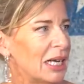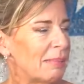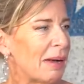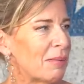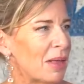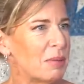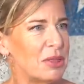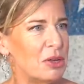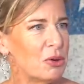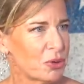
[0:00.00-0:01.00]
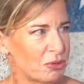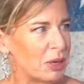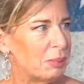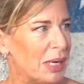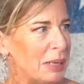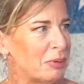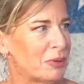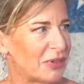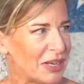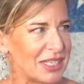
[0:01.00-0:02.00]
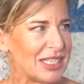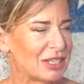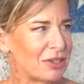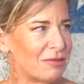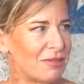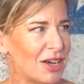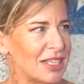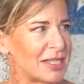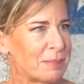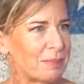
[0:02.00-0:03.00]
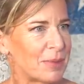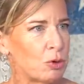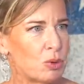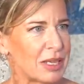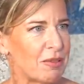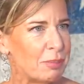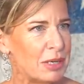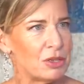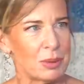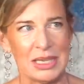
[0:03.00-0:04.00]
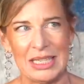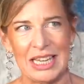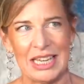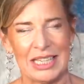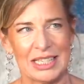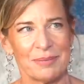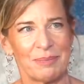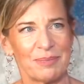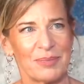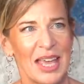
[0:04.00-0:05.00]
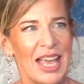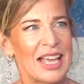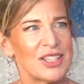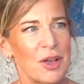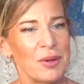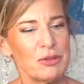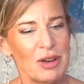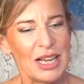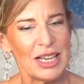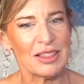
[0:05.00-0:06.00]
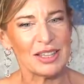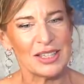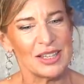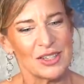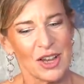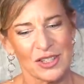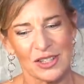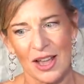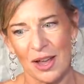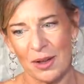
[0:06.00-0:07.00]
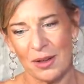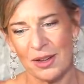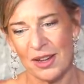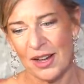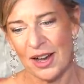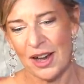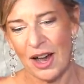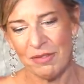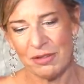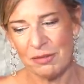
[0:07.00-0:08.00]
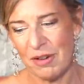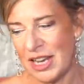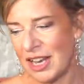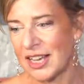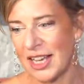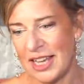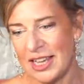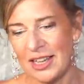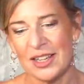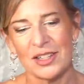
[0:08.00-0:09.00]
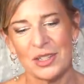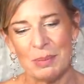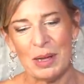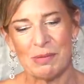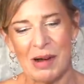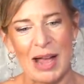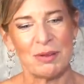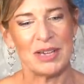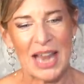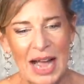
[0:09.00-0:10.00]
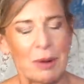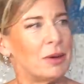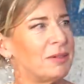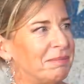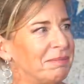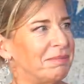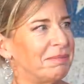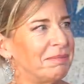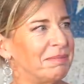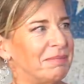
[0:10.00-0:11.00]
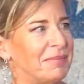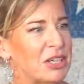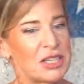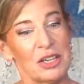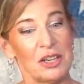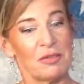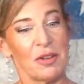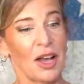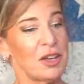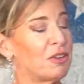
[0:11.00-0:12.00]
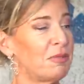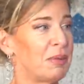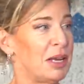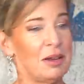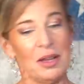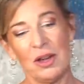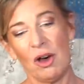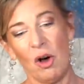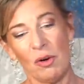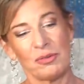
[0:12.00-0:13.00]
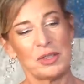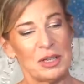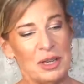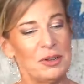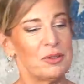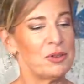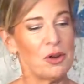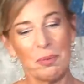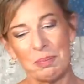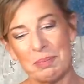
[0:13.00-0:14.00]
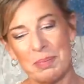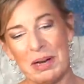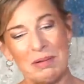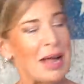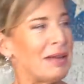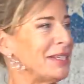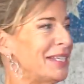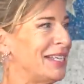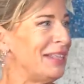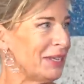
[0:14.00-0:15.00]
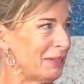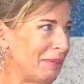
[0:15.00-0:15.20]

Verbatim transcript: I'm out there with the ordinary people fighting the good fight. Always have been 20 hmm. years. Mm. So it's really, this is just, uh, I feel very lucky to be around now. Because hmm. mm. it could have, I could have been offed or not been around to see this